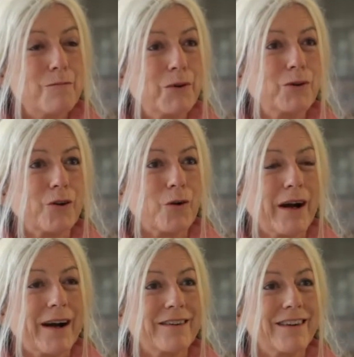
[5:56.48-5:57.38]
Build a
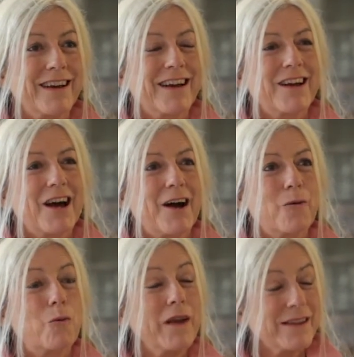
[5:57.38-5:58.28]
crowd.
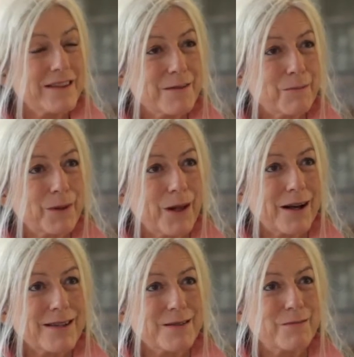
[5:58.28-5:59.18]
We can
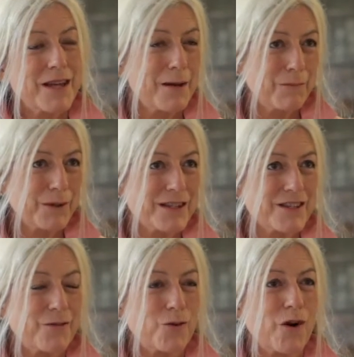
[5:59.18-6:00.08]
supply some
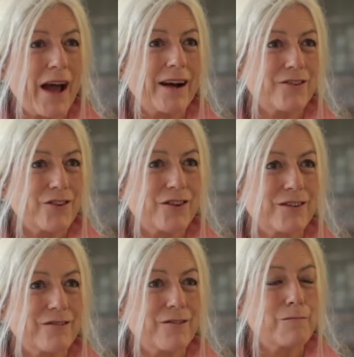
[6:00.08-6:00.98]
templates for how you
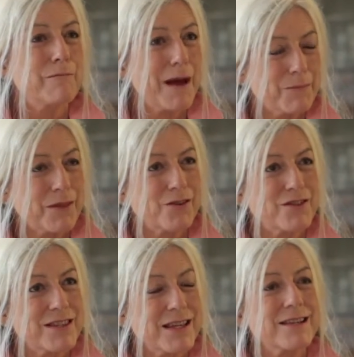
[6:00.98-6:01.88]
can map
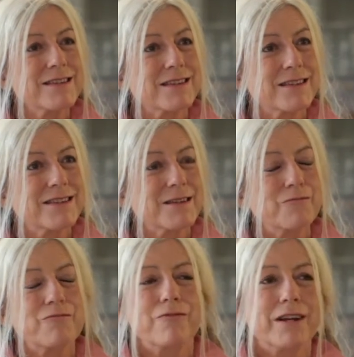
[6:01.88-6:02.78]
those things, and
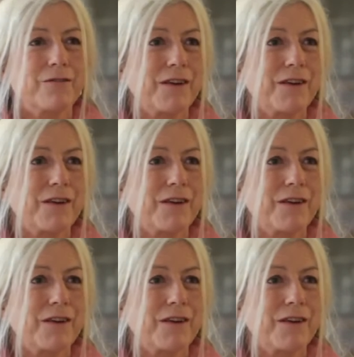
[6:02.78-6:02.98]
some really